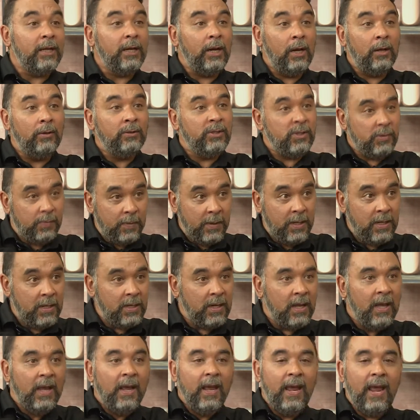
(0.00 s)
at yeah, a low speed,
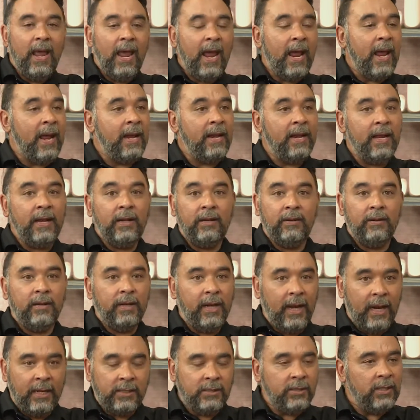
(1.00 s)
speed, and it
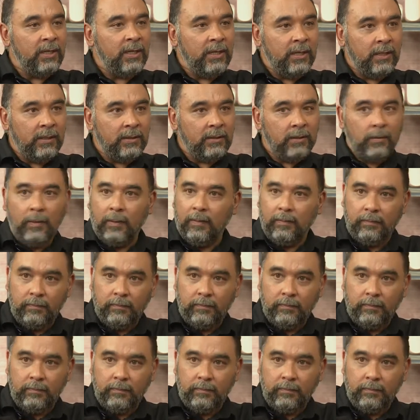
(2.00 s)
gradually